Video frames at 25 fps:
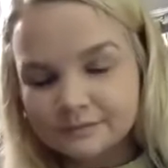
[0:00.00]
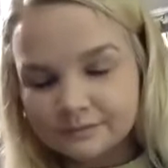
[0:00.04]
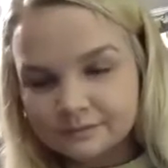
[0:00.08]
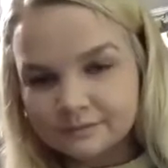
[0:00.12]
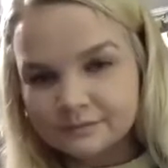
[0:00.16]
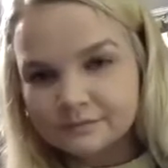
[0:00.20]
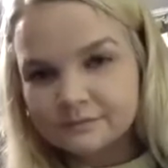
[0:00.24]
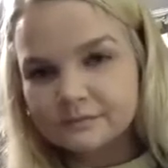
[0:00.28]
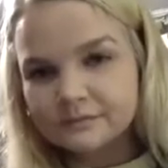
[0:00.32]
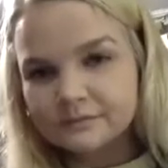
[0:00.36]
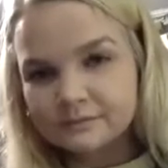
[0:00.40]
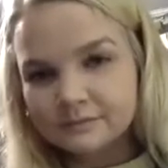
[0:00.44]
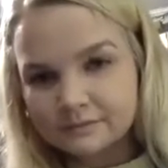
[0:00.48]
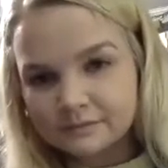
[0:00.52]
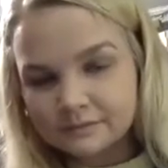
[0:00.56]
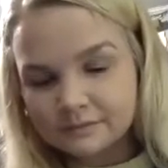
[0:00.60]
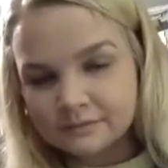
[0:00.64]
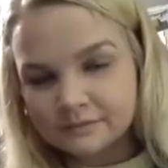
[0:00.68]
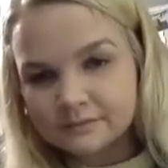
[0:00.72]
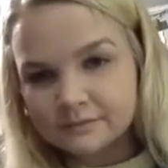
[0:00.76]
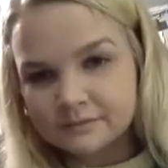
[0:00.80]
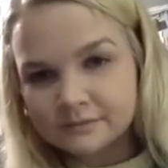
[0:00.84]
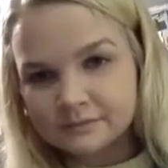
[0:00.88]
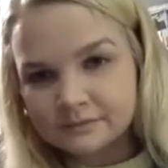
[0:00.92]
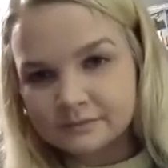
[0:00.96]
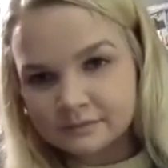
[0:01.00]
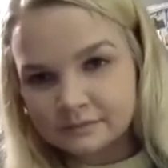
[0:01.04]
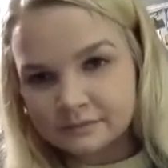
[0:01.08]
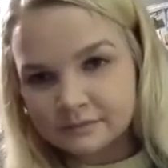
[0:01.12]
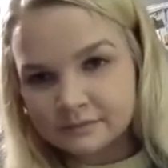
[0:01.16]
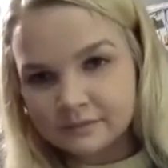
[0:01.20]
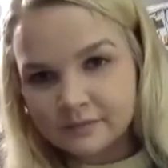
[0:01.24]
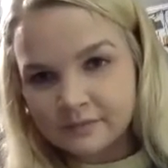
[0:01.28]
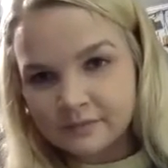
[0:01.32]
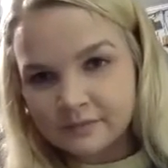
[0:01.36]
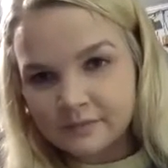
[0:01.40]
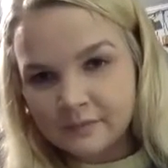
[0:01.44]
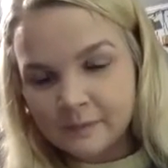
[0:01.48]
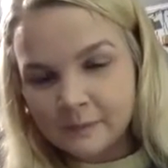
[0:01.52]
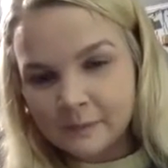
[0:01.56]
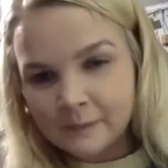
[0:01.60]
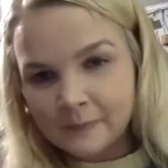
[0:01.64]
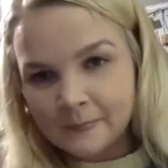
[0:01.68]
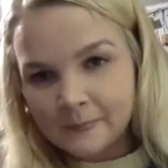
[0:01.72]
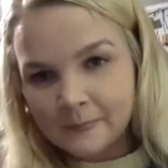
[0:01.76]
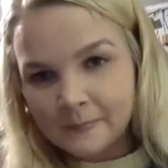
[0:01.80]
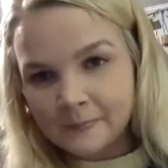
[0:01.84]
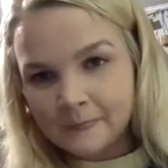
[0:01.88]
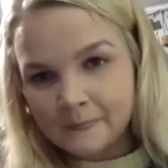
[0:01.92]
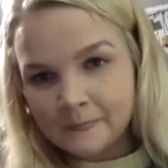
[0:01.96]

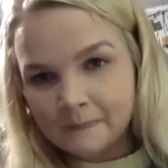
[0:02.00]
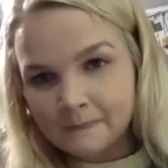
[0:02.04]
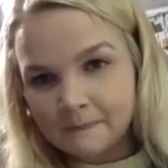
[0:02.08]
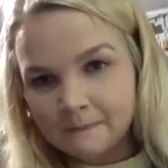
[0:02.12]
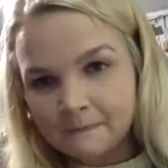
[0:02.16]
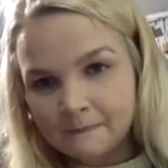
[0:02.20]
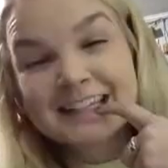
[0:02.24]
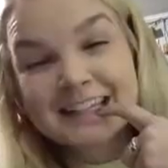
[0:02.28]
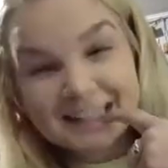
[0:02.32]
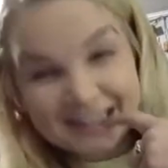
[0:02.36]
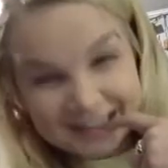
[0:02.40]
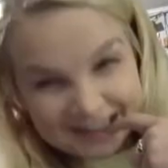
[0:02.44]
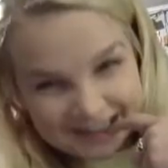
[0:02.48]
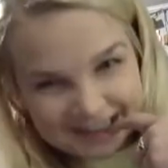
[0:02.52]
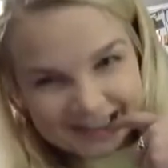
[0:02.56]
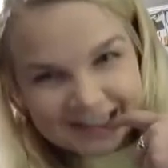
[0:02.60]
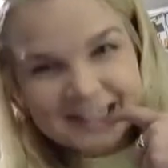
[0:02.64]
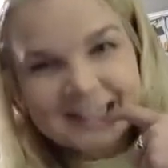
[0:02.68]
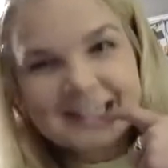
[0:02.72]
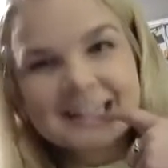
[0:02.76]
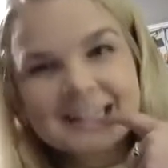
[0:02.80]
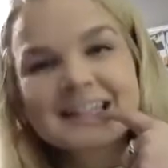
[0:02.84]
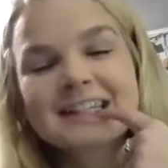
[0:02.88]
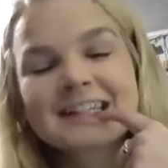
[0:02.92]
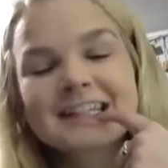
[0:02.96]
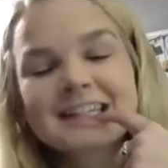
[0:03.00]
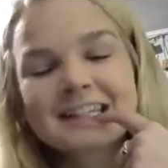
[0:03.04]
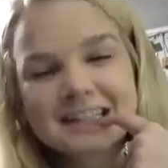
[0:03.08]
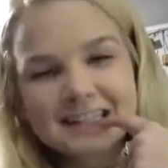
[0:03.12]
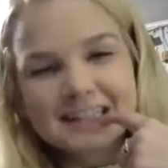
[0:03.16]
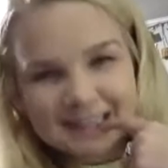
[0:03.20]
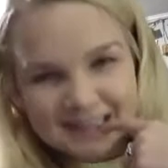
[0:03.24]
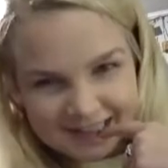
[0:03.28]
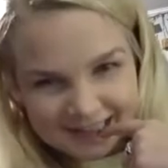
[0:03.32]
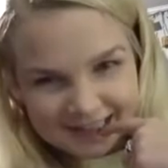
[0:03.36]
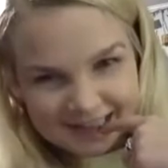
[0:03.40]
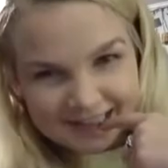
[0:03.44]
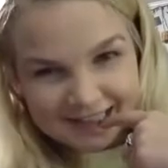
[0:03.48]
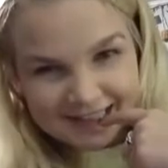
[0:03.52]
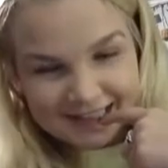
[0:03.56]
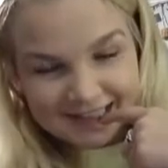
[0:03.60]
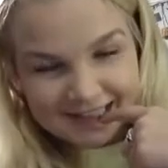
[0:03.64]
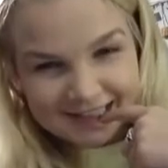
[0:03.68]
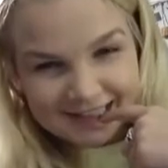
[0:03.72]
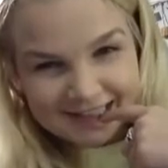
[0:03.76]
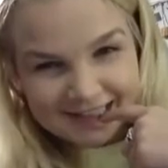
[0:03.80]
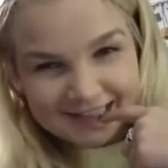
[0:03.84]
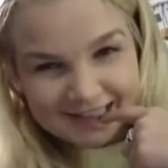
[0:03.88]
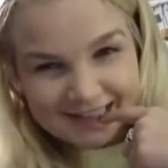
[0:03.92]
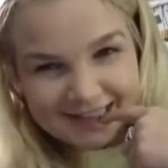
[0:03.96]

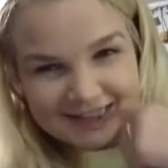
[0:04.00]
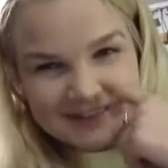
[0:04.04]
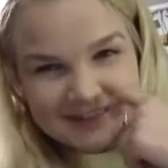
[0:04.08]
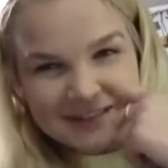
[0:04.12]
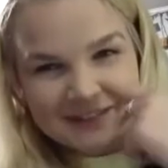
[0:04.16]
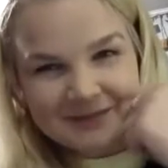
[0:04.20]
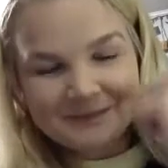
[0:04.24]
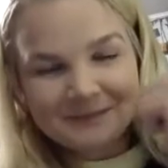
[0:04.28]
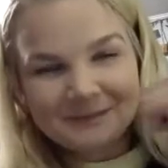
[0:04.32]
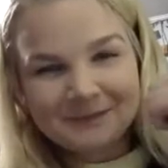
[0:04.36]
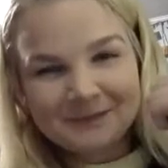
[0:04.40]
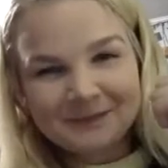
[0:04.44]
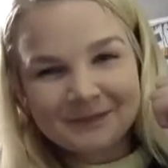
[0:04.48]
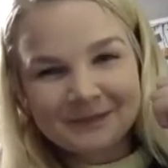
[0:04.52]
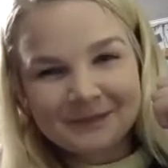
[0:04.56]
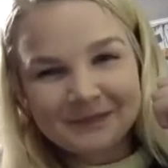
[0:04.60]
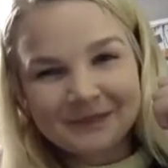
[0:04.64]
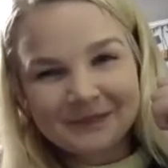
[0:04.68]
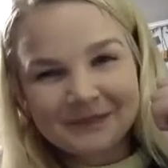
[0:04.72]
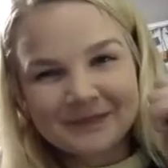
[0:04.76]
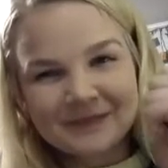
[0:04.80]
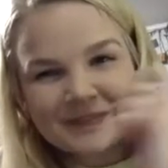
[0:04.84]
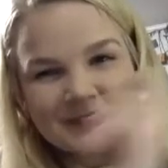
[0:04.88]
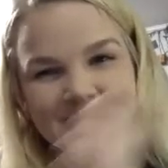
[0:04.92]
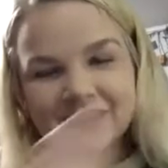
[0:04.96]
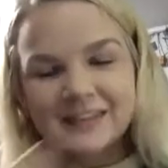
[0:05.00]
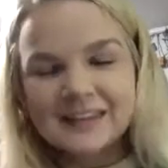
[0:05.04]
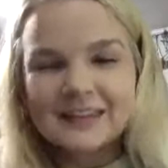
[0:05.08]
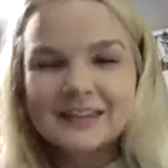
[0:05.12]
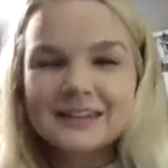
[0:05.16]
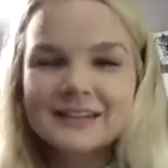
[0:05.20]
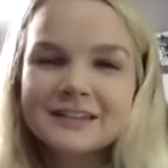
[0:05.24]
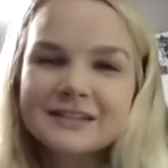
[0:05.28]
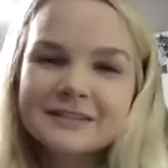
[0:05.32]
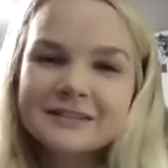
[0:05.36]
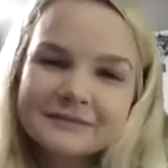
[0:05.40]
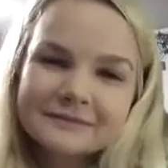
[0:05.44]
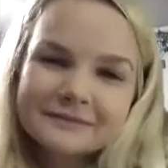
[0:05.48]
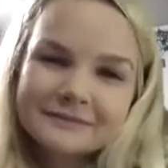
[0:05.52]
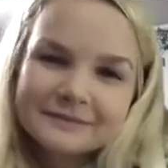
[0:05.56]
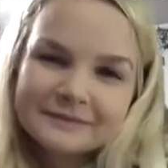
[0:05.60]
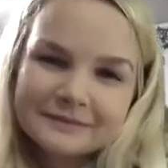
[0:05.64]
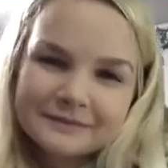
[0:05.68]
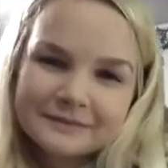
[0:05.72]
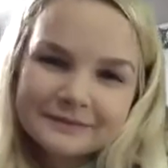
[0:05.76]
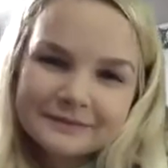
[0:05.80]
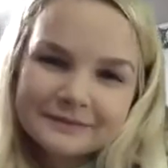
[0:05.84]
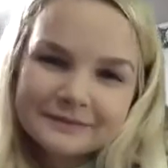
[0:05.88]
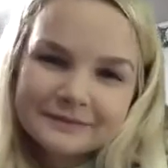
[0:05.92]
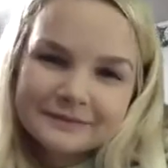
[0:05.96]

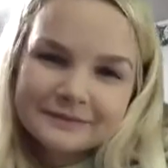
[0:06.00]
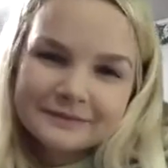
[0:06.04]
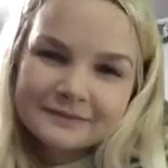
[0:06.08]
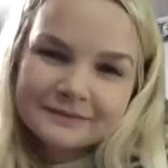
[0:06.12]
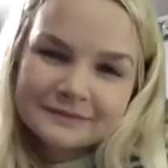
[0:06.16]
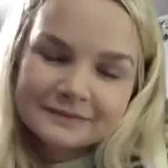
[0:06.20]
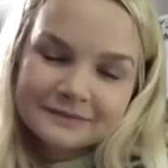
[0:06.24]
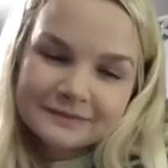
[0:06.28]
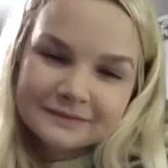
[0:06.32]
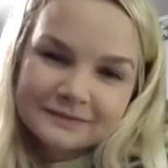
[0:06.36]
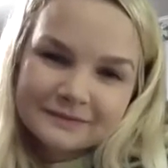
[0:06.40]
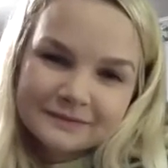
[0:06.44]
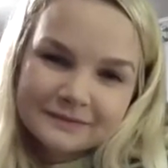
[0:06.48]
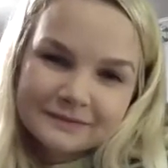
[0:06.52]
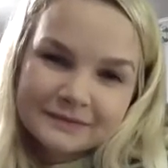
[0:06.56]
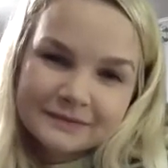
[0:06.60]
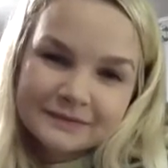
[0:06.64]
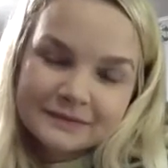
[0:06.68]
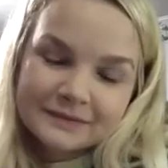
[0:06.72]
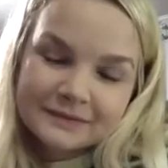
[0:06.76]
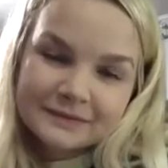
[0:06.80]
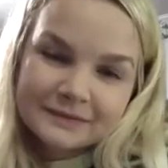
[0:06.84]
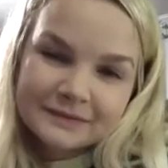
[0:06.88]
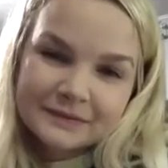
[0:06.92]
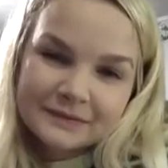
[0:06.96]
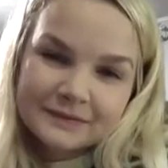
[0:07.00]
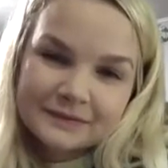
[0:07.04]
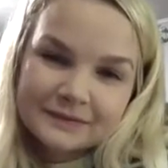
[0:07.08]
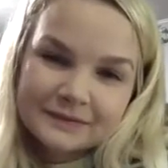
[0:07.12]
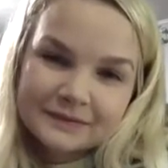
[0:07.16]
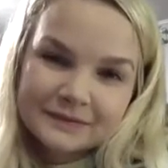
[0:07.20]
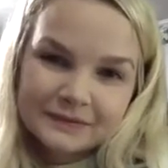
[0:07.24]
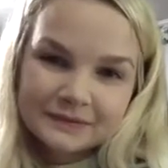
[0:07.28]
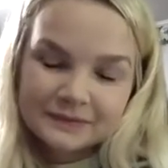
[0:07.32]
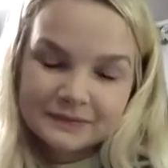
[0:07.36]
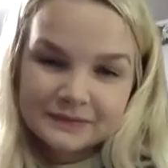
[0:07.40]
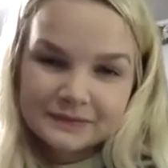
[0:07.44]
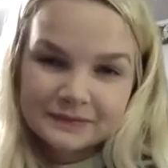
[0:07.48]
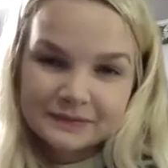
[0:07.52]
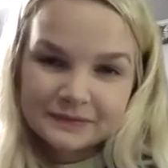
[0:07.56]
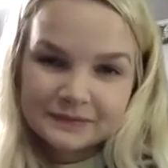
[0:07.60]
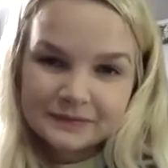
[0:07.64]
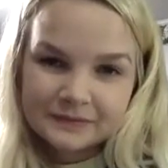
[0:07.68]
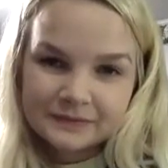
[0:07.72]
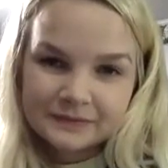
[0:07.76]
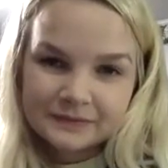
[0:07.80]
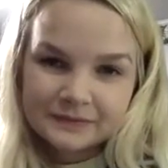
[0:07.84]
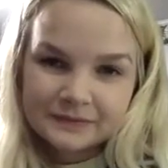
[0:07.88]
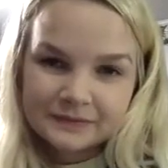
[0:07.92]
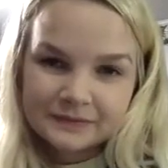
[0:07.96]
[no speech]